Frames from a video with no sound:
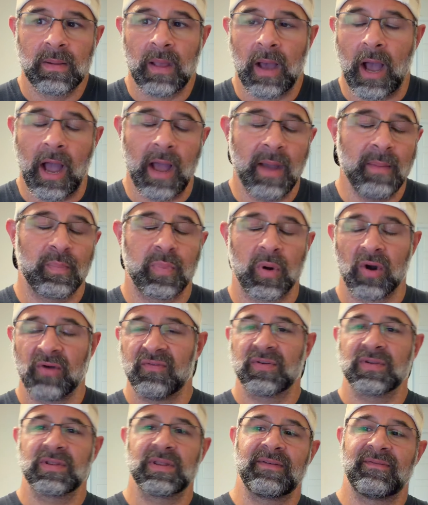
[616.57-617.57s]
I'm
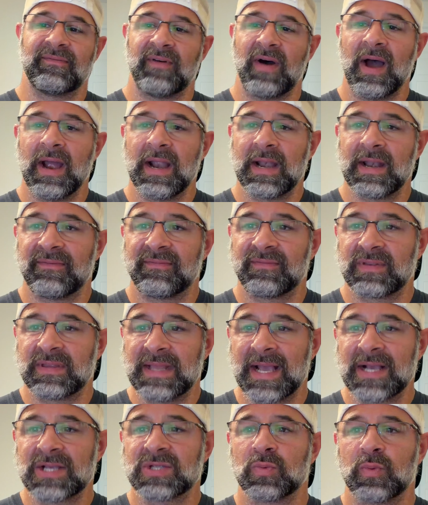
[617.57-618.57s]
perfectly fine if
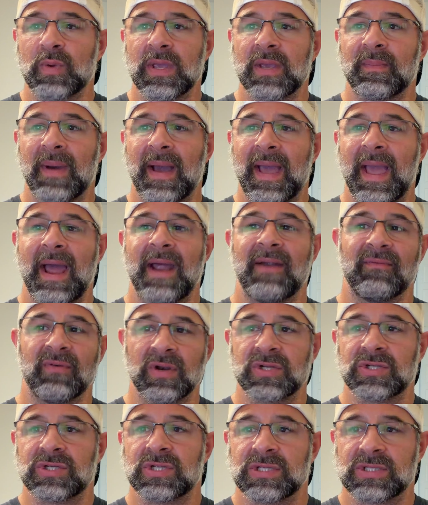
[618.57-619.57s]
next week my
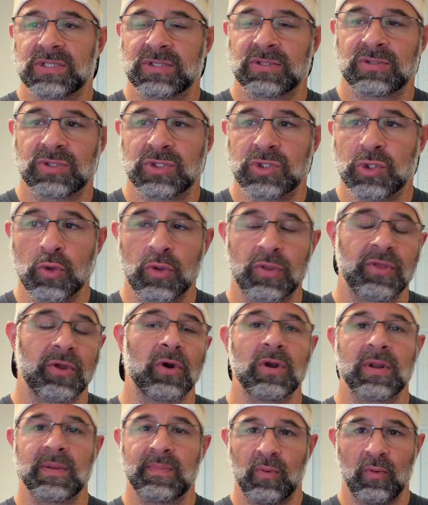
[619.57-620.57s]
average is
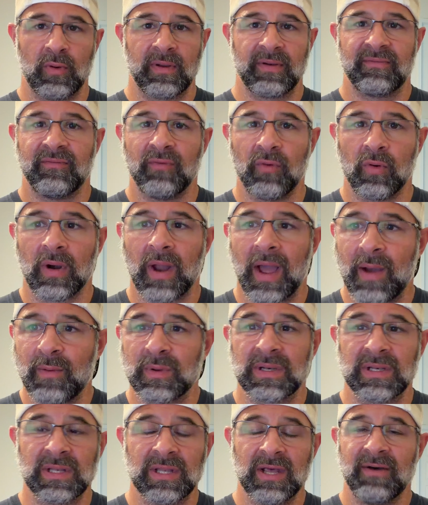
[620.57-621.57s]
230.4. I
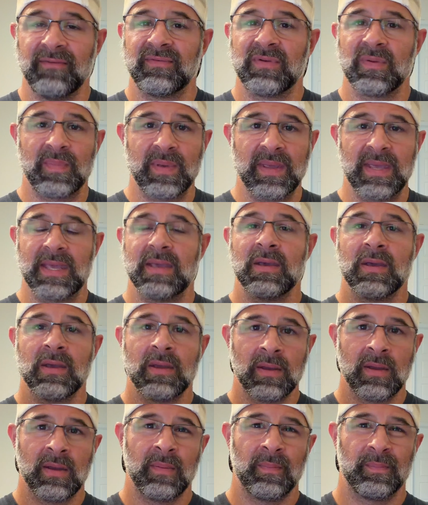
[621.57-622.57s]
would love to be
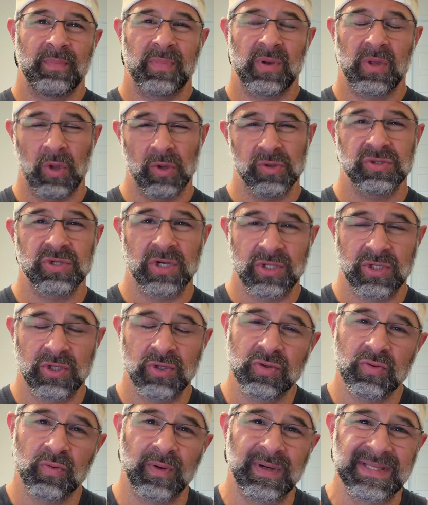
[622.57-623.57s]
closer to
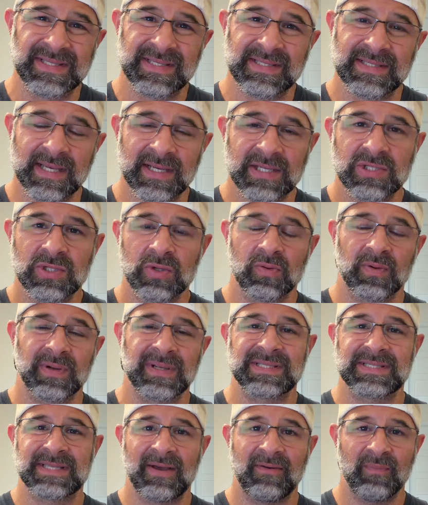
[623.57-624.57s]
226,
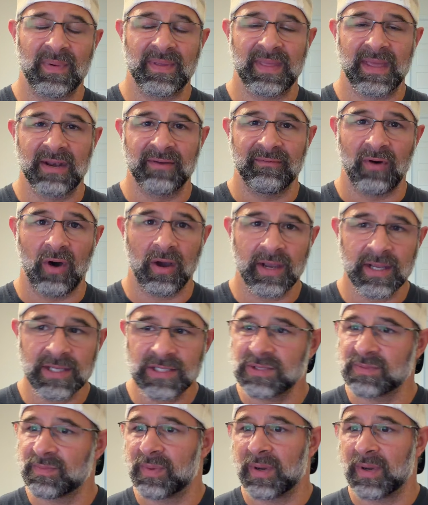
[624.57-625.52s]
227 by the end of August.